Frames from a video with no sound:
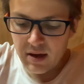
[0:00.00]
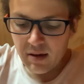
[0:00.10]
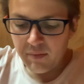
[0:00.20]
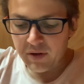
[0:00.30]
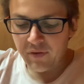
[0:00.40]

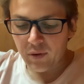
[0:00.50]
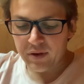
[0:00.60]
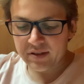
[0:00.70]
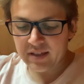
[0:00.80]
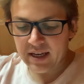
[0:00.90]
Before the
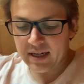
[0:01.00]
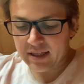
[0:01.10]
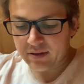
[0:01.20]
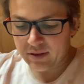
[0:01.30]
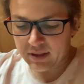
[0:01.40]

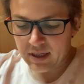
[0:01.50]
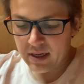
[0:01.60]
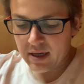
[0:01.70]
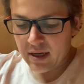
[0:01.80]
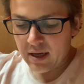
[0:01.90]
Sanehedrin.
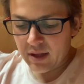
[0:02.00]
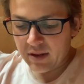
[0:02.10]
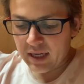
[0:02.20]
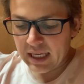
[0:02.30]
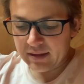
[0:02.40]
The
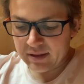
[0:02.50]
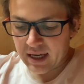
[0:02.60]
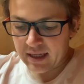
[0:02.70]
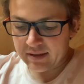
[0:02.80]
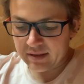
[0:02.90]
next
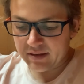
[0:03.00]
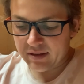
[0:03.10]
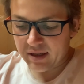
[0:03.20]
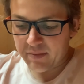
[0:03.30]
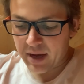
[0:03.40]
day, since the
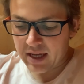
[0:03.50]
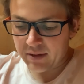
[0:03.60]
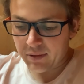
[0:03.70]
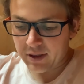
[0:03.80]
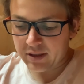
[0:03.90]
commander
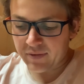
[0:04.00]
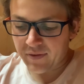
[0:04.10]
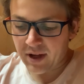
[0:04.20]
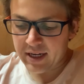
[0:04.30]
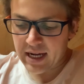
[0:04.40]
wanted to
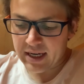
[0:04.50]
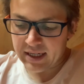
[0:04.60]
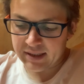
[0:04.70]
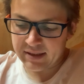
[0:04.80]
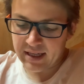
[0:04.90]
find out
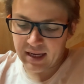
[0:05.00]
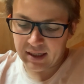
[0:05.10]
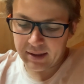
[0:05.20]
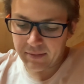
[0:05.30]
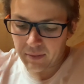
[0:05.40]

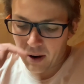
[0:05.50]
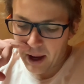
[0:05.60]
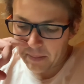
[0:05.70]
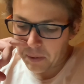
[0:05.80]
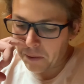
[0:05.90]
exactly why
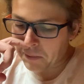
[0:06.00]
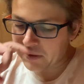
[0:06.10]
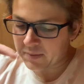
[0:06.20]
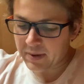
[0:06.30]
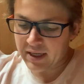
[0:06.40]
Paul
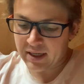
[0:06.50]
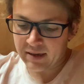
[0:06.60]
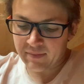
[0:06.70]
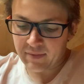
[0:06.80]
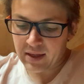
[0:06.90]
was
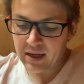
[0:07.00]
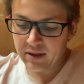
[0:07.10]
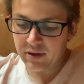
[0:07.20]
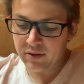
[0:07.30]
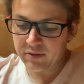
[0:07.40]
being
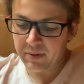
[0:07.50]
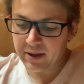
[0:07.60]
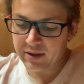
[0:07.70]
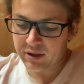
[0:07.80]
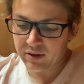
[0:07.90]
accused by
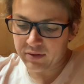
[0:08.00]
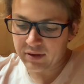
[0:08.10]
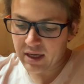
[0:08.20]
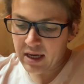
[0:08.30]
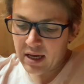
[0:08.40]
the
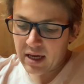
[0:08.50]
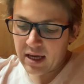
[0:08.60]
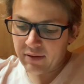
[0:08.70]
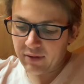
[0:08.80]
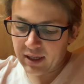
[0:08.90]
Jews,
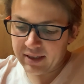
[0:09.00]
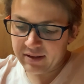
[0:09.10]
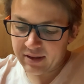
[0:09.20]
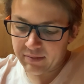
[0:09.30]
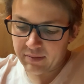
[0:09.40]
he released
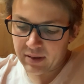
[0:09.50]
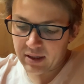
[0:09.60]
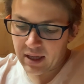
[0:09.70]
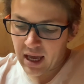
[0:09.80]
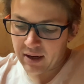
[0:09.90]
him
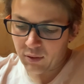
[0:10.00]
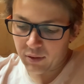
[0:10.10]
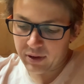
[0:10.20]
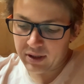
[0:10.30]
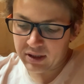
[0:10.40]
and
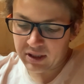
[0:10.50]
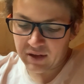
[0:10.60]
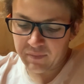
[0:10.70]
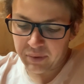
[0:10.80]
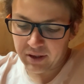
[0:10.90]
ordered the
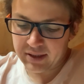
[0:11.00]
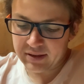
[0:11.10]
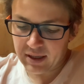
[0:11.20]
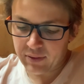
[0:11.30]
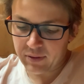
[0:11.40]
chief priests
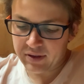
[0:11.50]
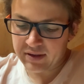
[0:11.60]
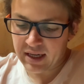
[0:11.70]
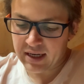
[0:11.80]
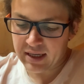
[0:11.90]
and all the
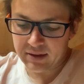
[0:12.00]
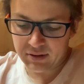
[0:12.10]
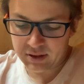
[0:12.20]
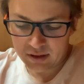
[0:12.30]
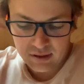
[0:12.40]

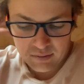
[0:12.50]
Sanhedrin to